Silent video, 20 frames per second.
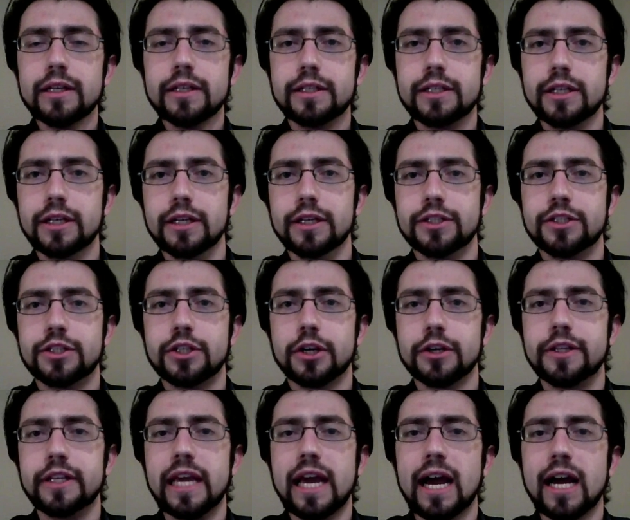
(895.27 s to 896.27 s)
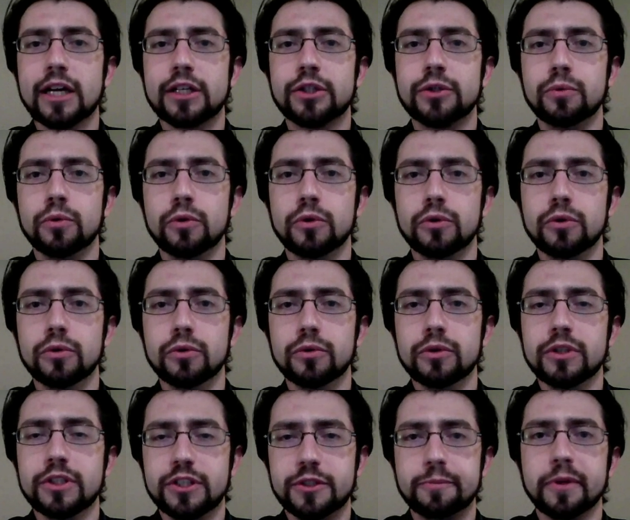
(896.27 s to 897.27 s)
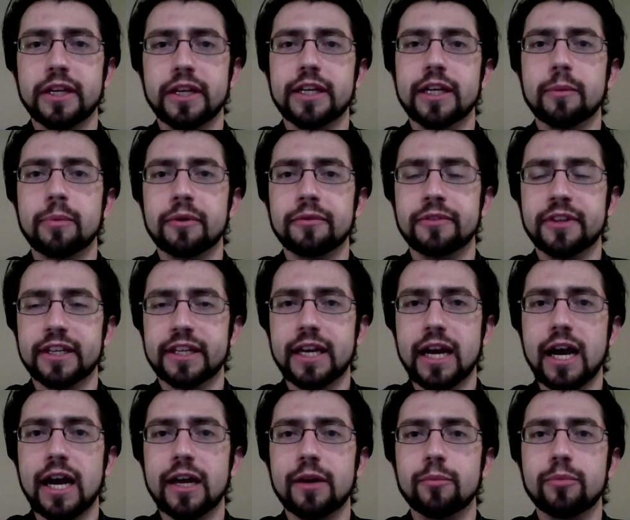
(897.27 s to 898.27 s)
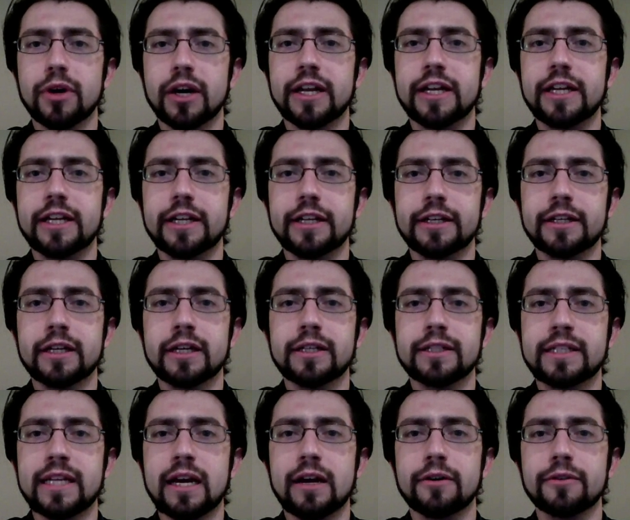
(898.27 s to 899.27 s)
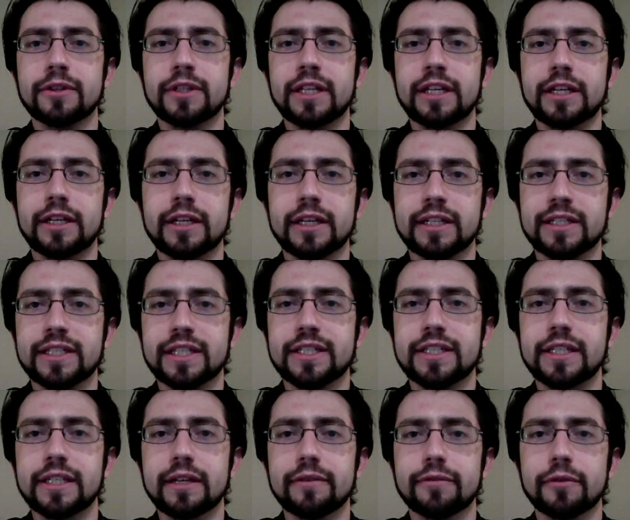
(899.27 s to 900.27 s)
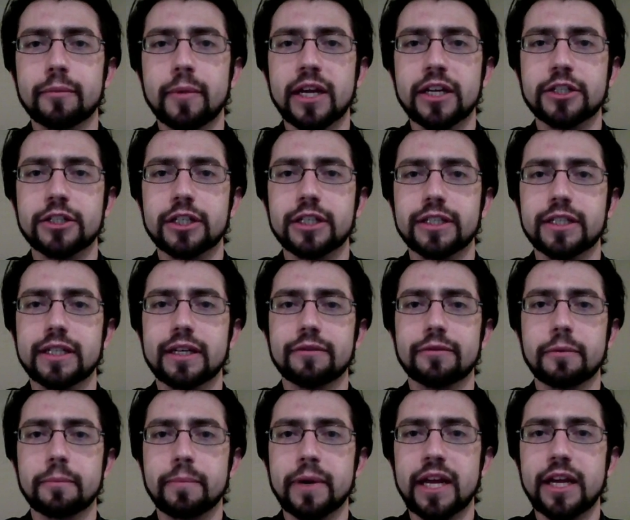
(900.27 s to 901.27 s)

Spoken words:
start the actual splitting up of the guide, breaking down the existing information into different